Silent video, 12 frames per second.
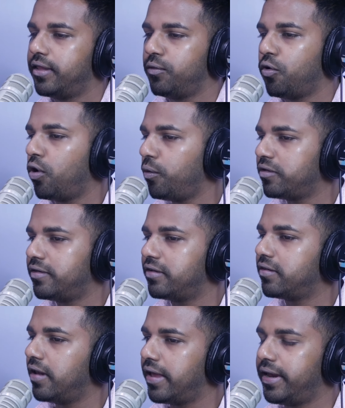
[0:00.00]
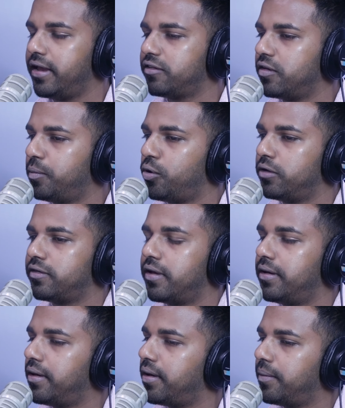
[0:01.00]
And they were always there to lend their support.
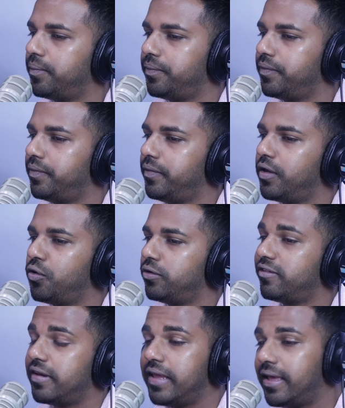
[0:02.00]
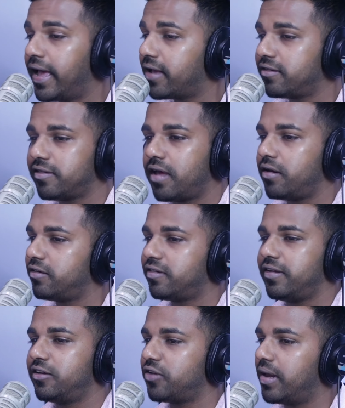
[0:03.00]
And, you know, today I could stand on
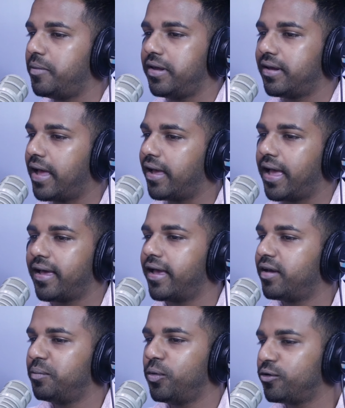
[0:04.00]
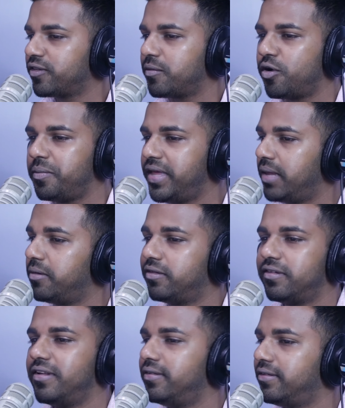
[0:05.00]
stage and, I mean, I can boast about being able
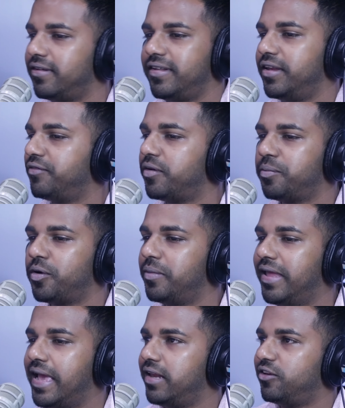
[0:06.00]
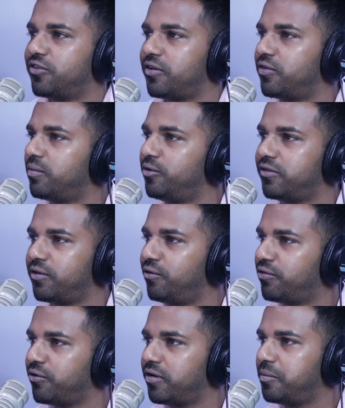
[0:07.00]
to deliver probably any genre of music
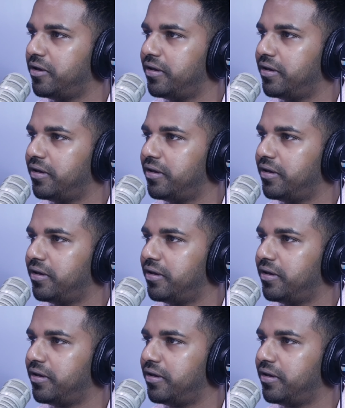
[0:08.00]
you throw at